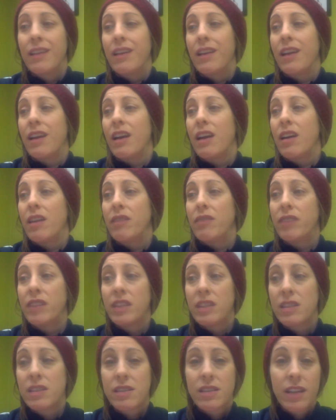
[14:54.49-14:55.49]

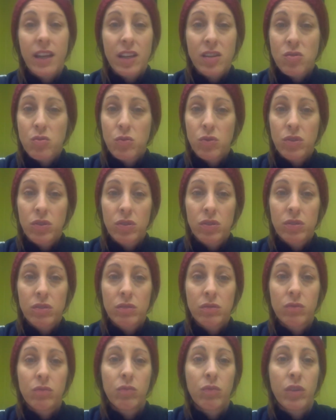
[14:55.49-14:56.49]
fitness
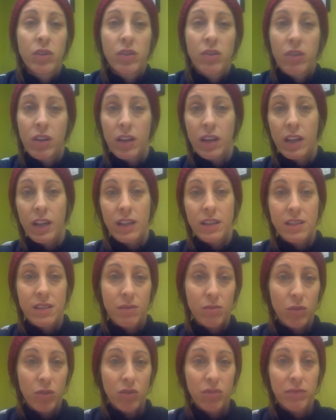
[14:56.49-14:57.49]
schedule, when you're going to get
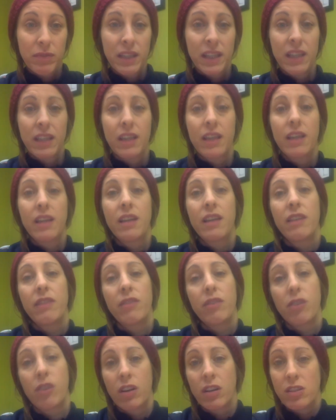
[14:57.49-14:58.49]
some movement in,
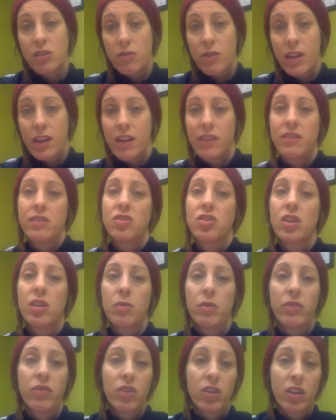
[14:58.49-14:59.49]
if you're going to do that at the
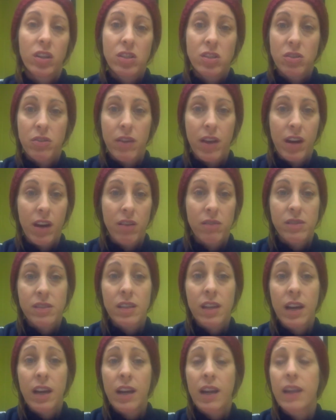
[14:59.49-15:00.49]
gym, if you're going to do that
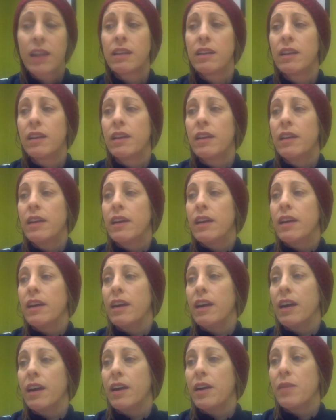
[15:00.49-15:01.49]
outside.
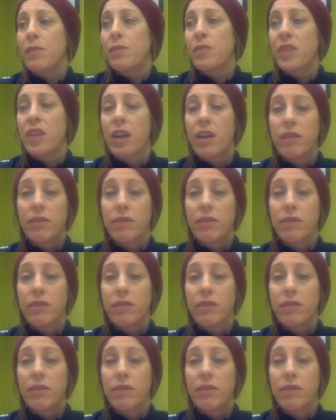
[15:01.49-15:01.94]
A